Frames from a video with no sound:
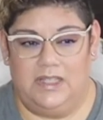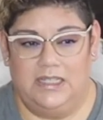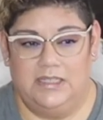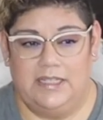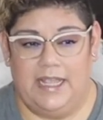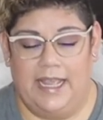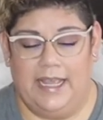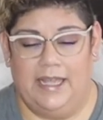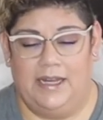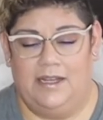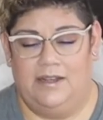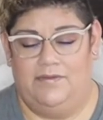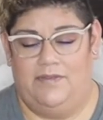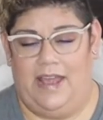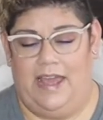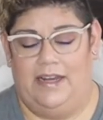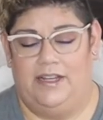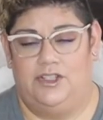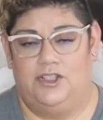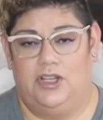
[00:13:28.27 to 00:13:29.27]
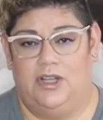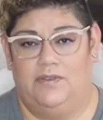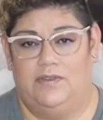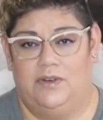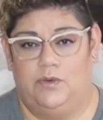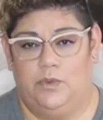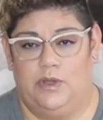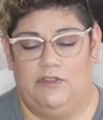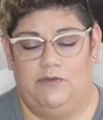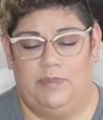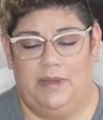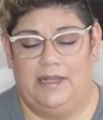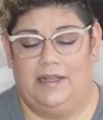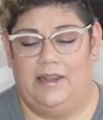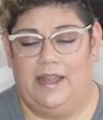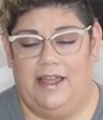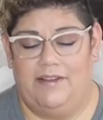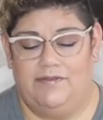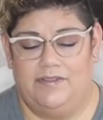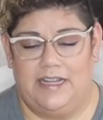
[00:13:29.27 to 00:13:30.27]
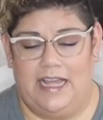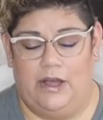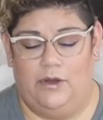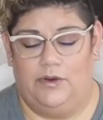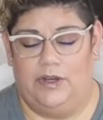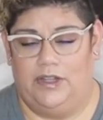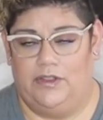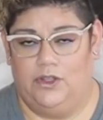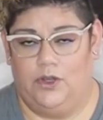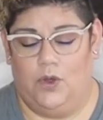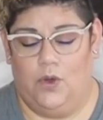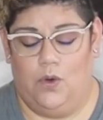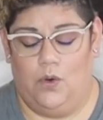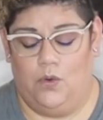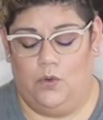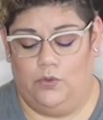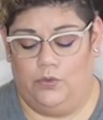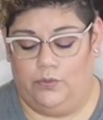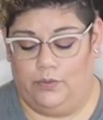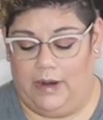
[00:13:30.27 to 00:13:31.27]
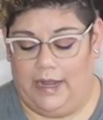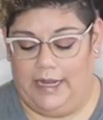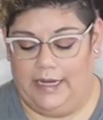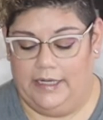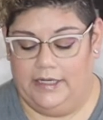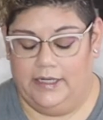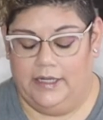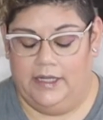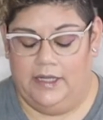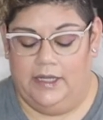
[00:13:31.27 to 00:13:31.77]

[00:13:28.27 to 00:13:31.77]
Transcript: taken advantage of and we've been left out in the cold, right?